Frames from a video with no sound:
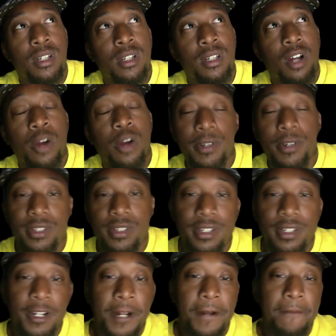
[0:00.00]
almost a
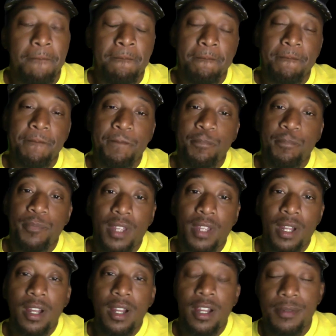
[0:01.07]
year.
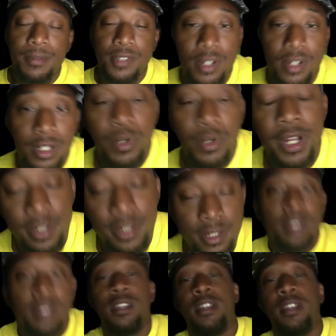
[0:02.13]
Anyways,
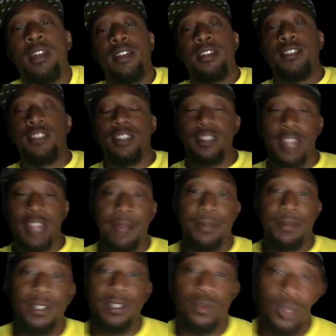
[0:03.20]
just
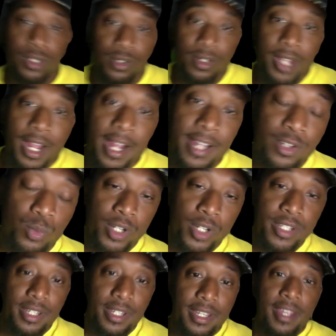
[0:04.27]
tapping in with you guys once
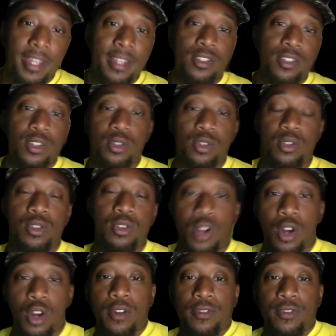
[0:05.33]
again to
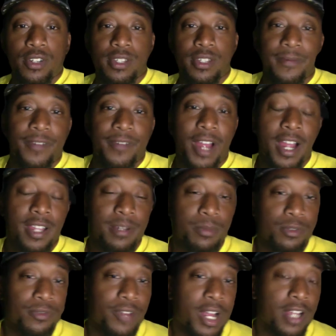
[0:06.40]
go over some
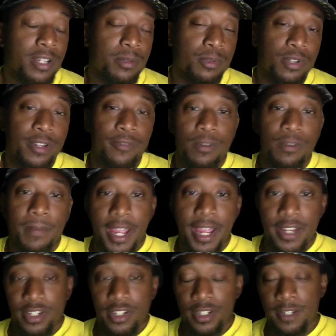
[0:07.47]
valuable
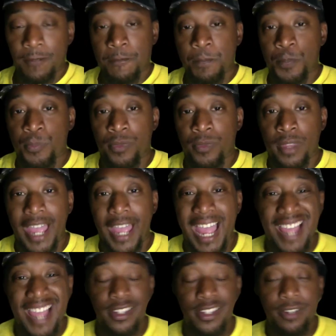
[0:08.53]
information.
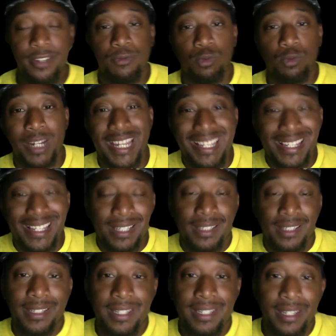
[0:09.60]
As of
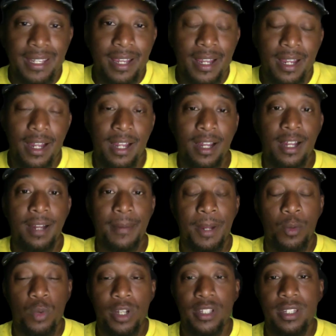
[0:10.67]
recently, I
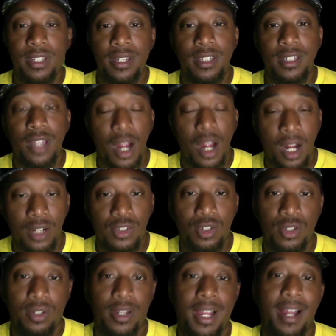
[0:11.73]
want to talk to
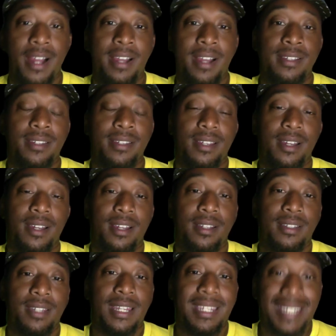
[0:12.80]
you guys
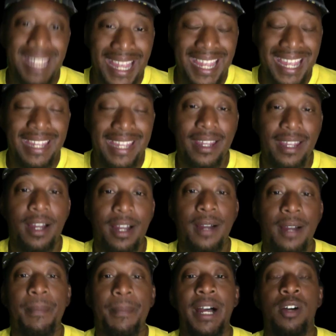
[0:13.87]
today
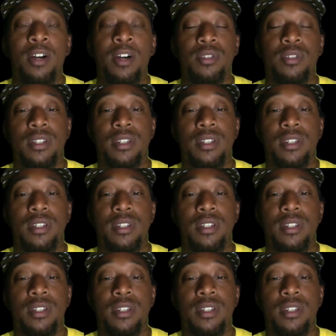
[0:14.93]
about